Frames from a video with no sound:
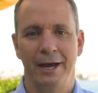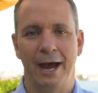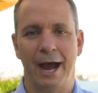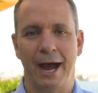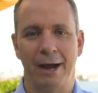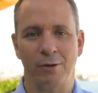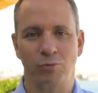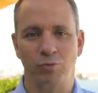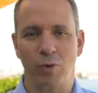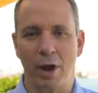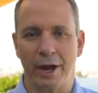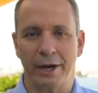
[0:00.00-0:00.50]

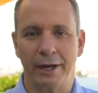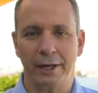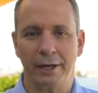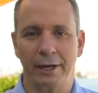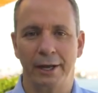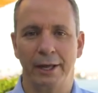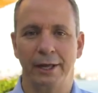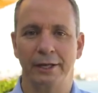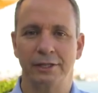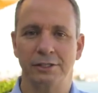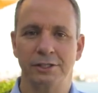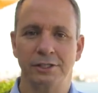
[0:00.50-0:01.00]
I read it
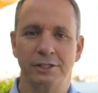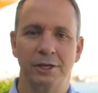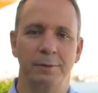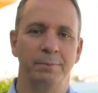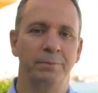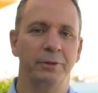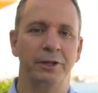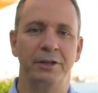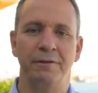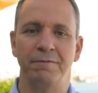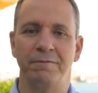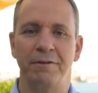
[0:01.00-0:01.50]
and
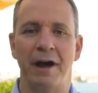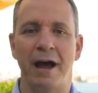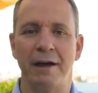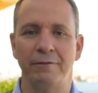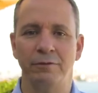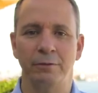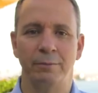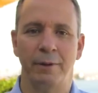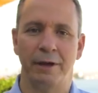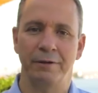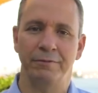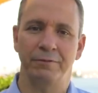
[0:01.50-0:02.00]
simply
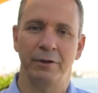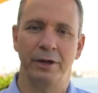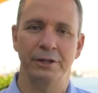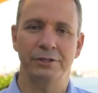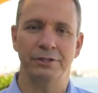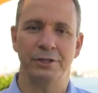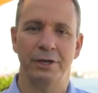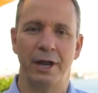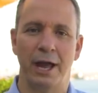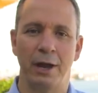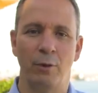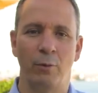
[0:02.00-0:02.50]
5 of my
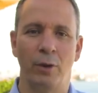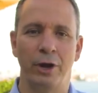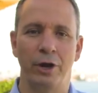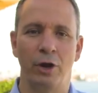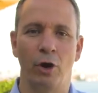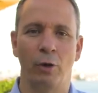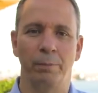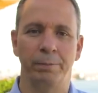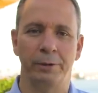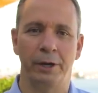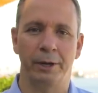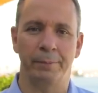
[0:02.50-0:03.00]
friends and I went and
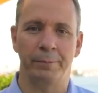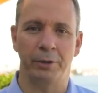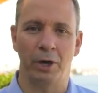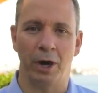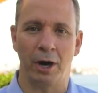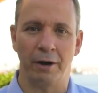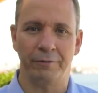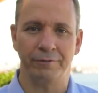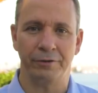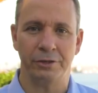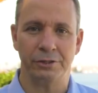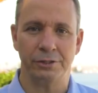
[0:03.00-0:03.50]
opened up an
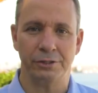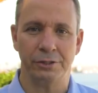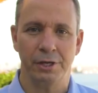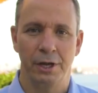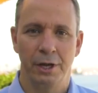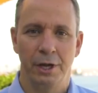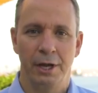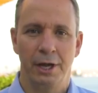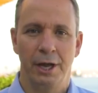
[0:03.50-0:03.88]
office